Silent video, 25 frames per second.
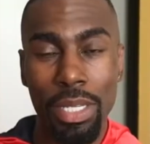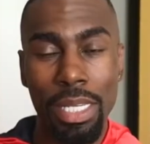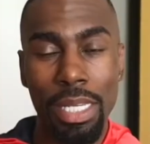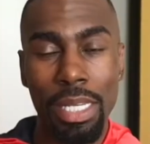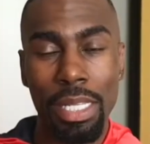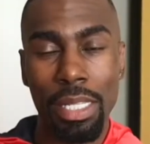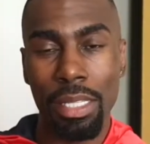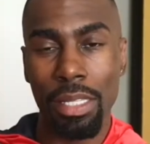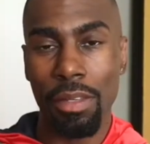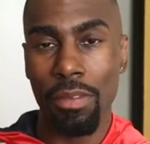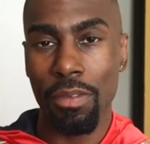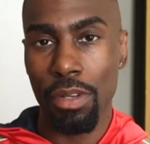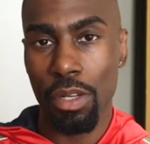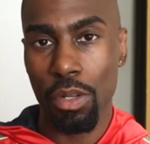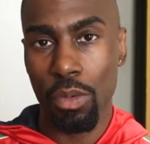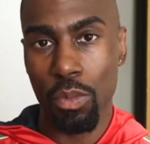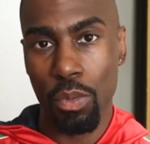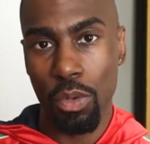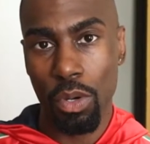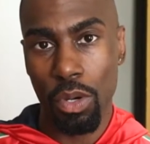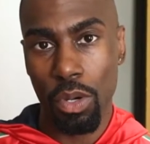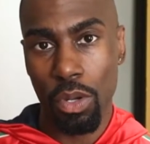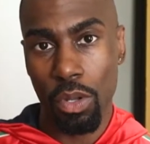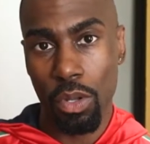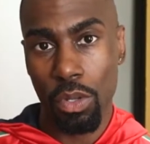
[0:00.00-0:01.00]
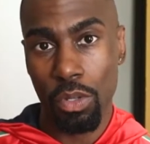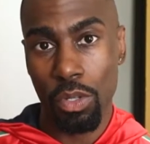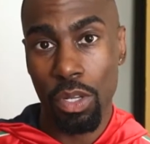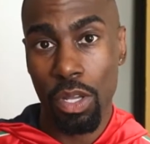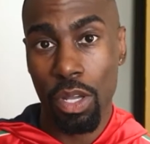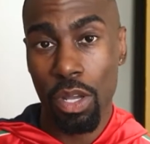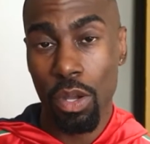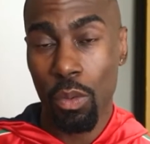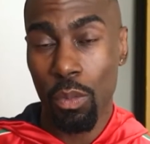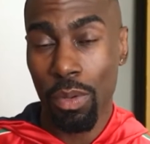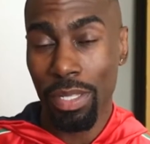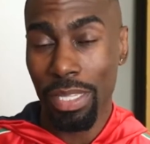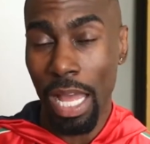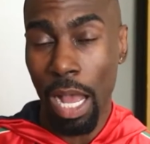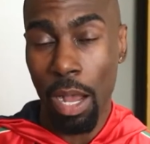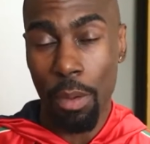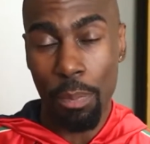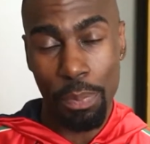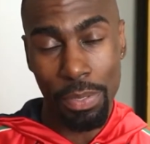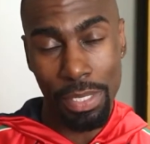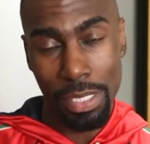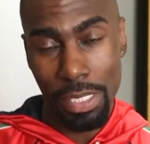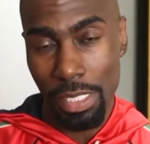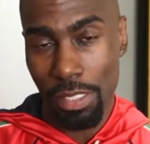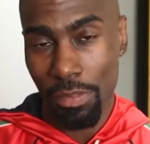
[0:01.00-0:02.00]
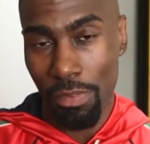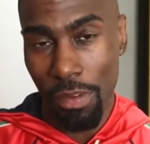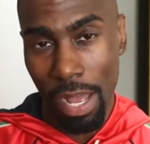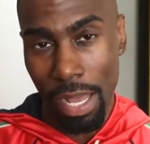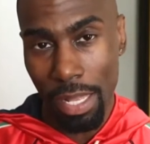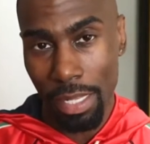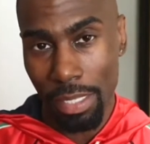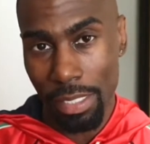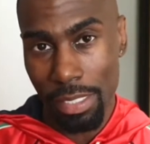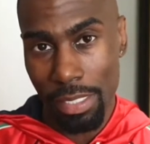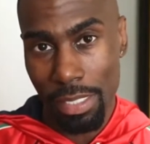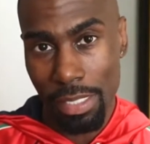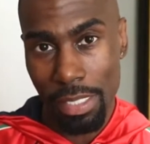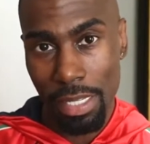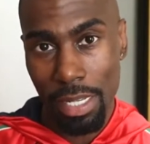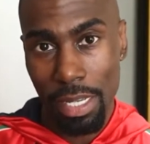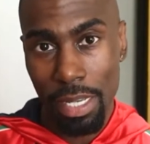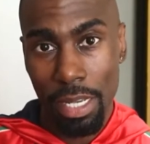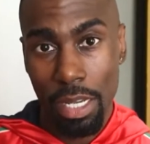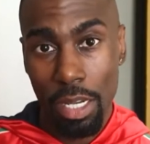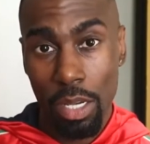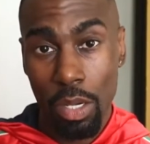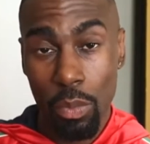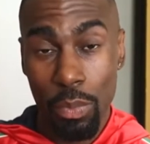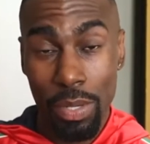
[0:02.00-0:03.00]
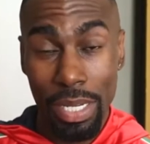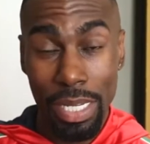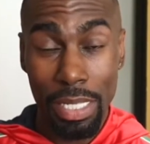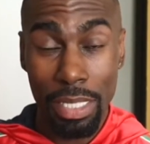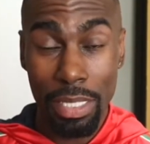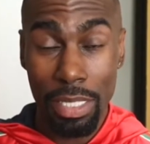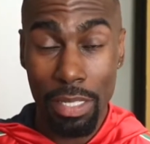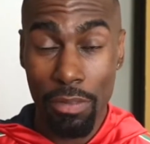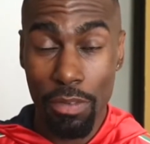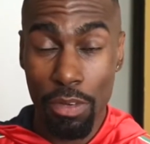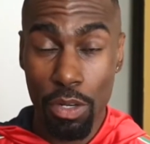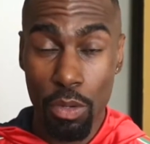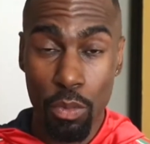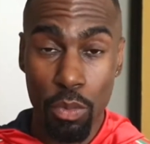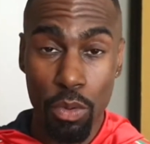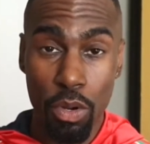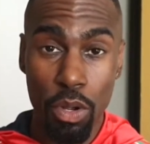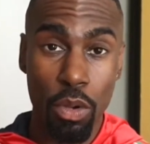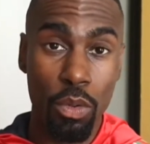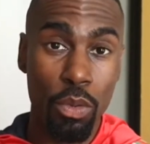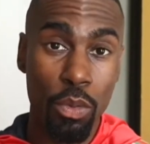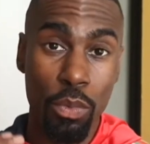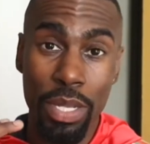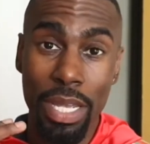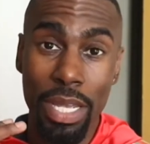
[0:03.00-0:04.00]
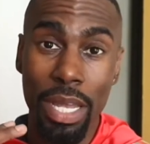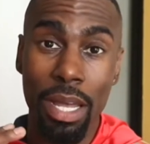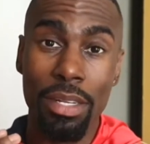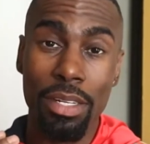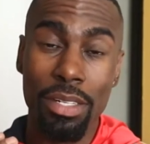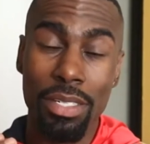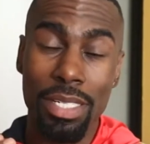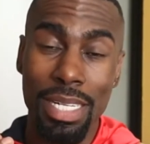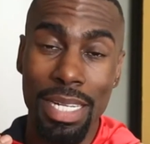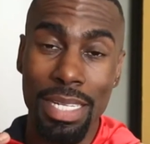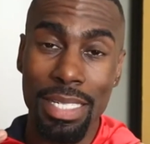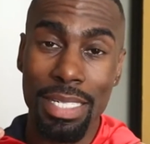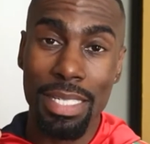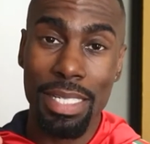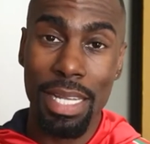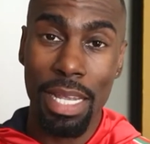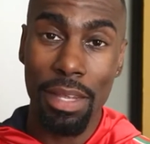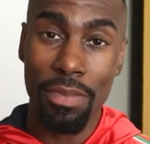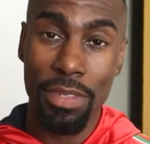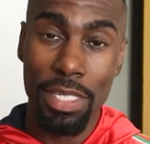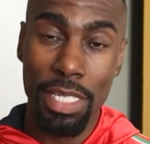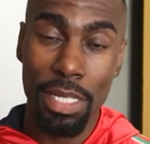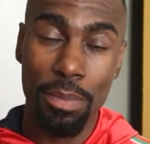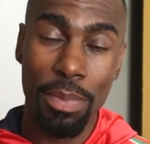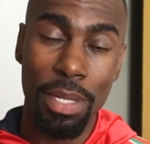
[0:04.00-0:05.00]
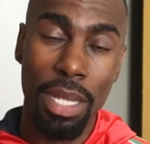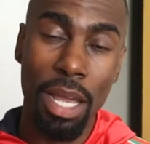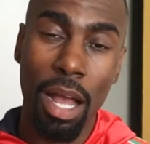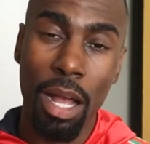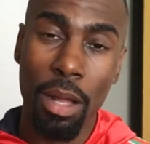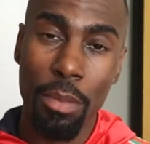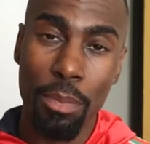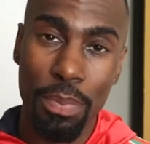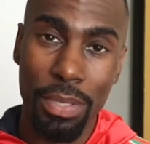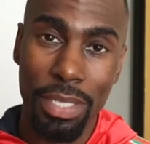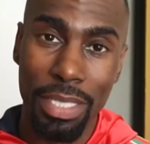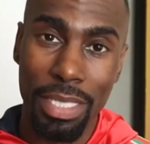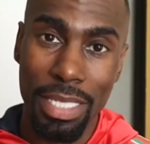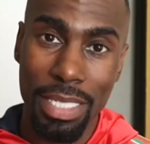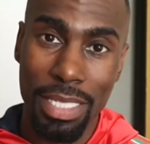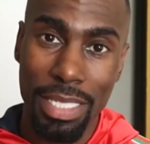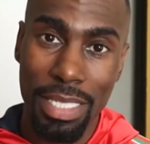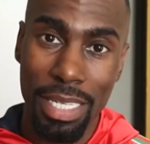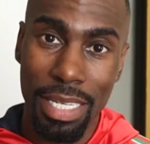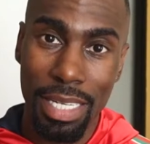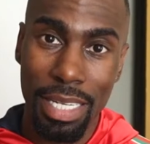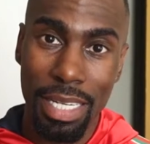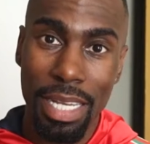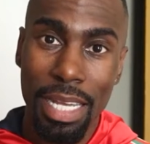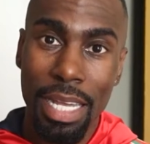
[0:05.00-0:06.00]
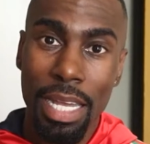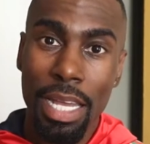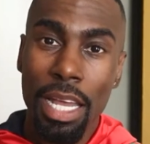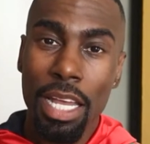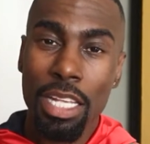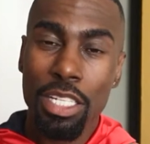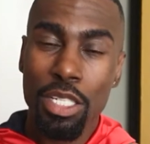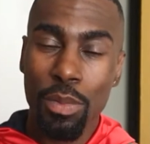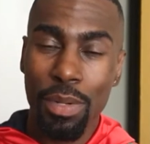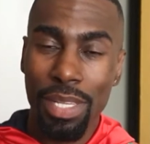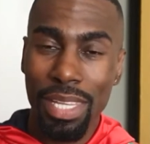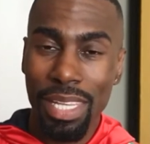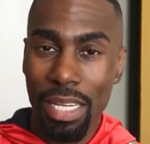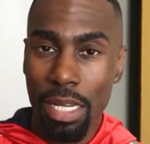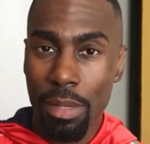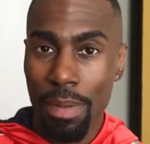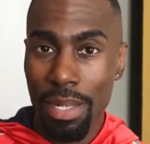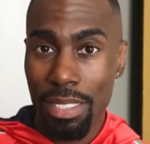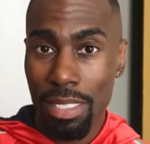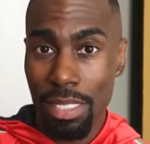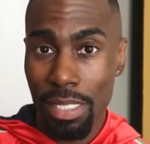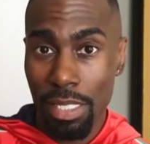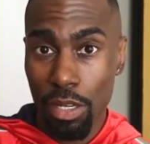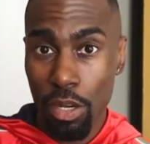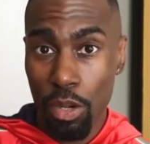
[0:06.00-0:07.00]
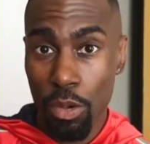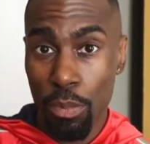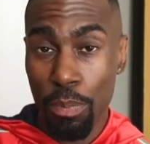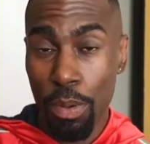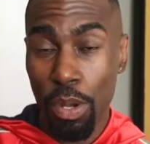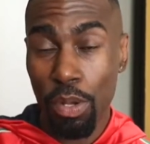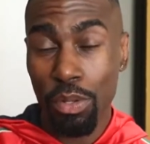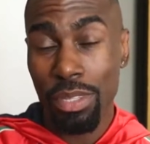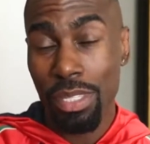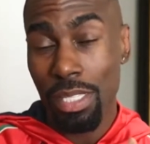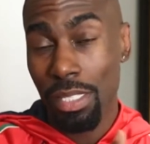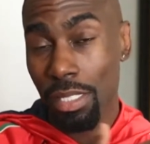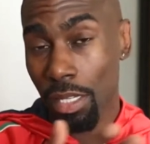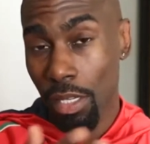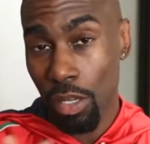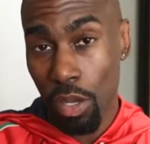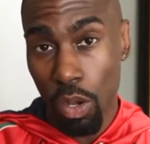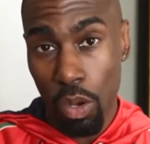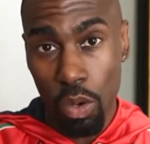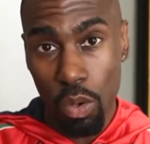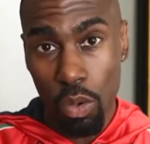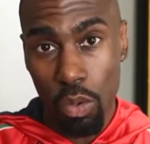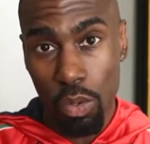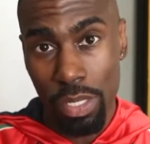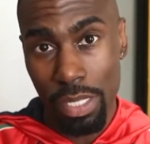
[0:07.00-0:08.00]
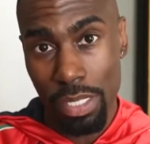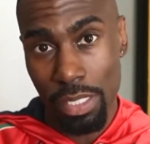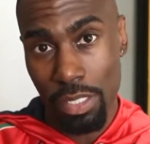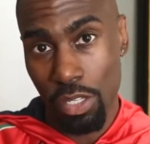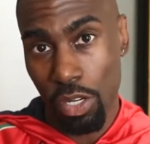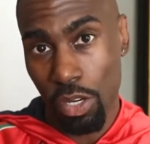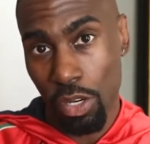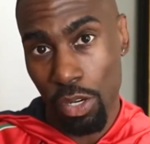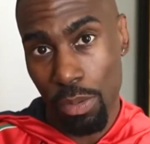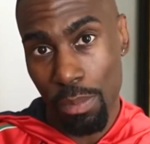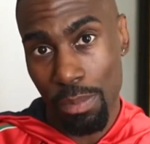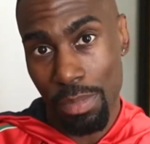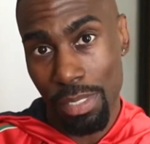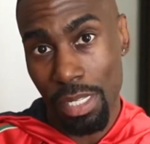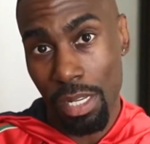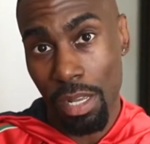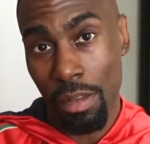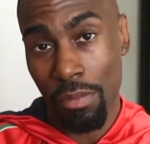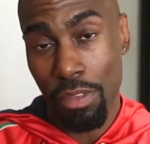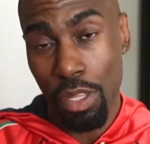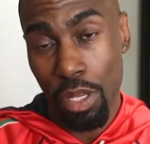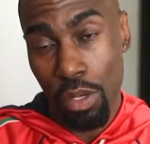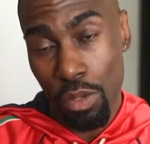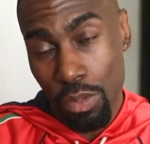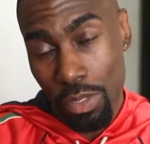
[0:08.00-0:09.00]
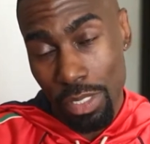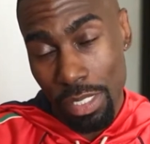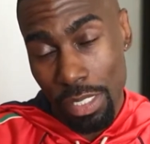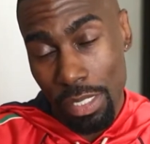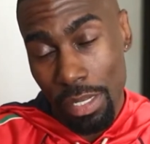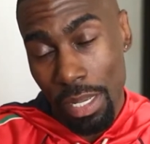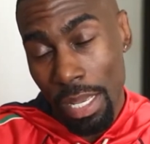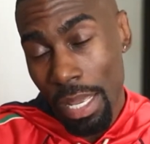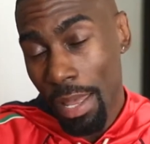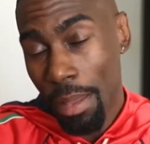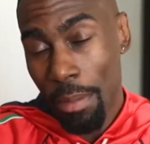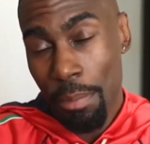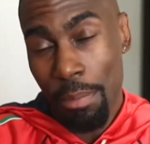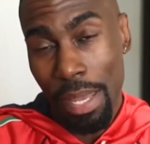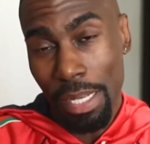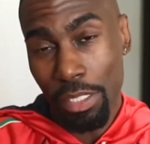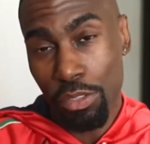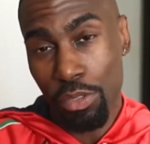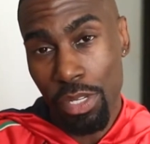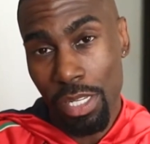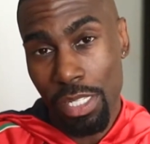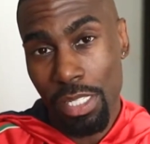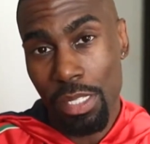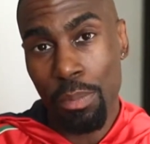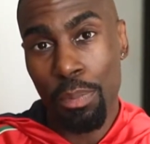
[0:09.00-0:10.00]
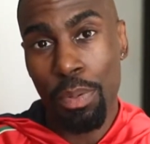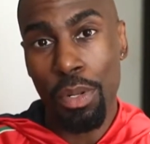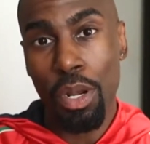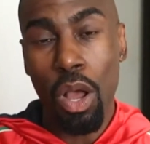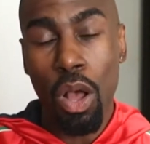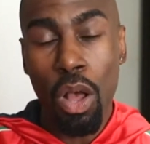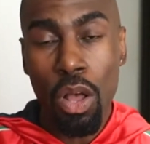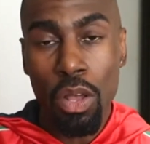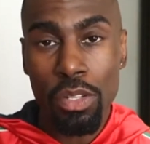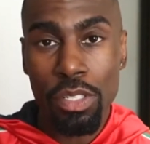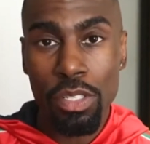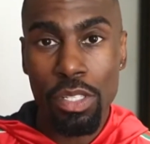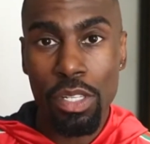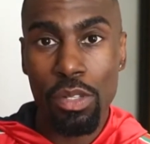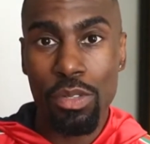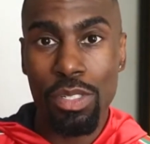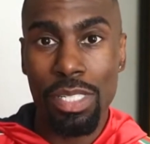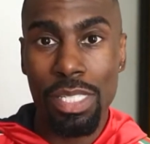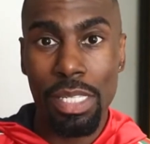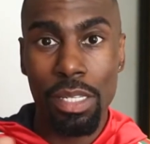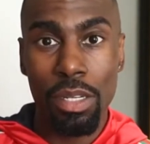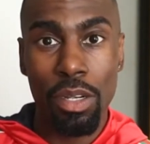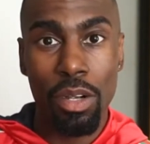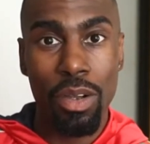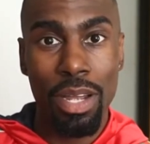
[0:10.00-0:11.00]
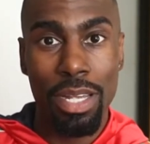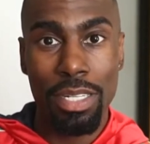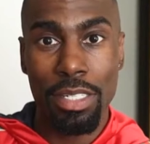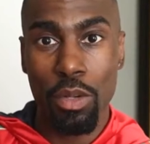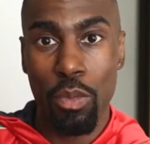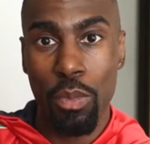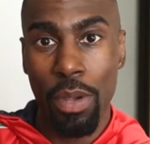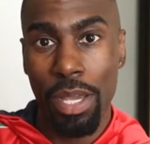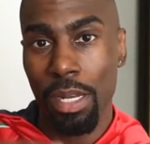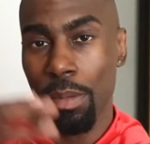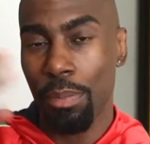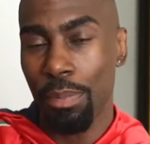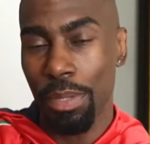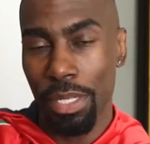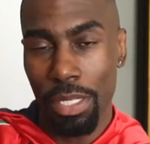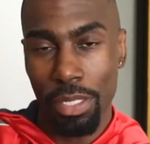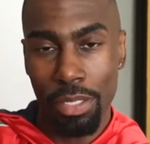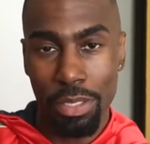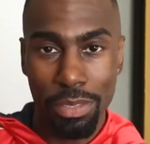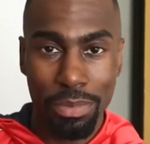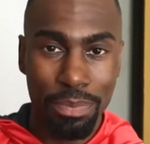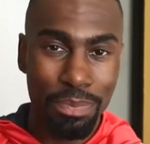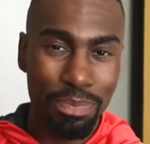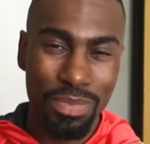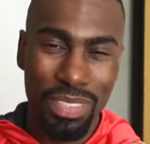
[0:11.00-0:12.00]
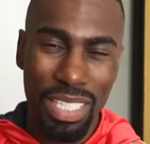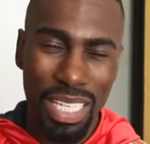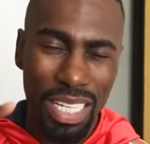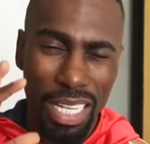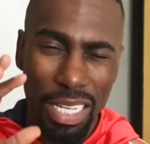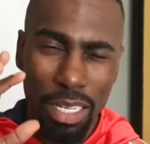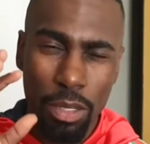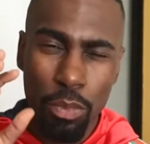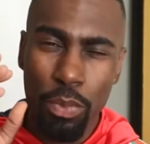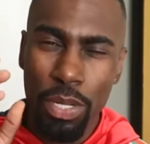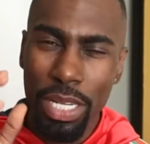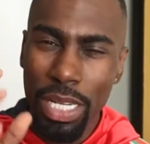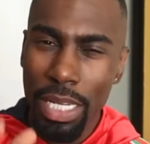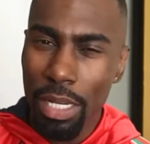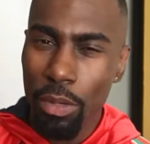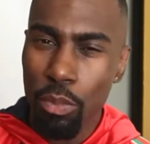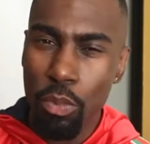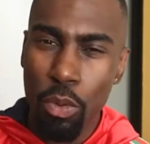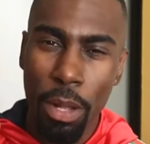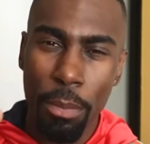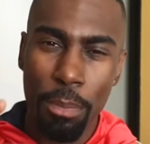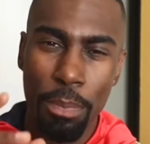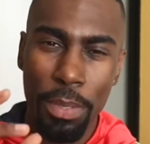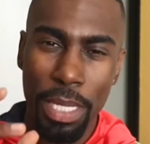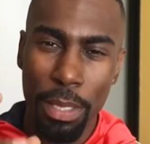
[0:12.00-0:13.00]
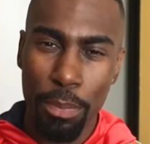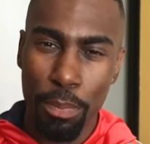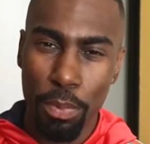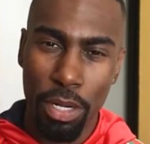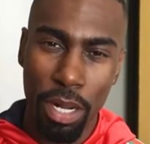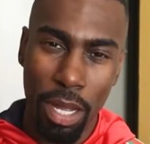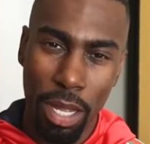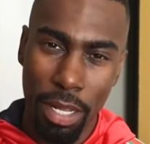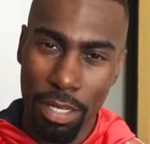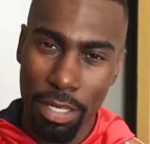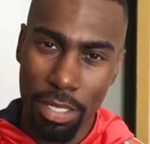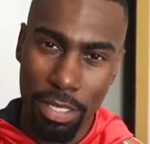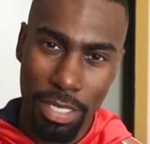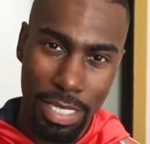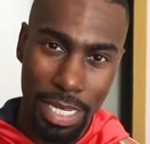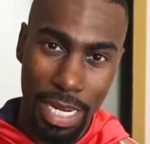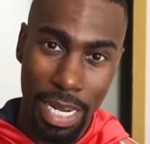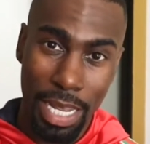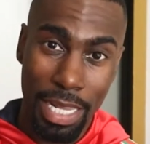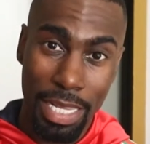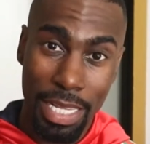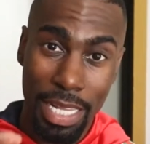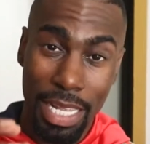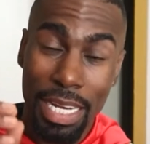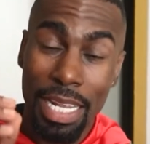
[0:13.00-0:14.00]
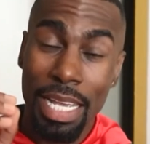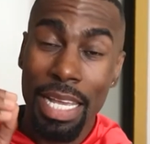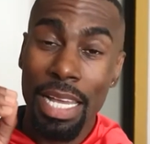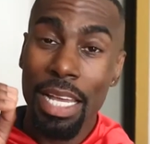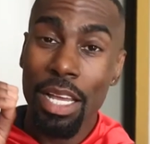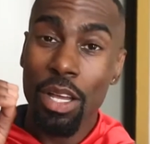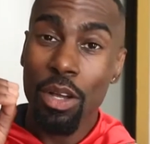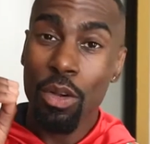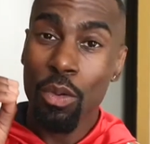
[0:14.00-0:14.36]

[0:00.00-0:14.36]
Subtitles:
that we can live in a world without police violence. We can live in a world where we understand safety beyond policing. So we think about zero both as a goal in terms of those metrics, but also zero as a way to build. That we want people to understand that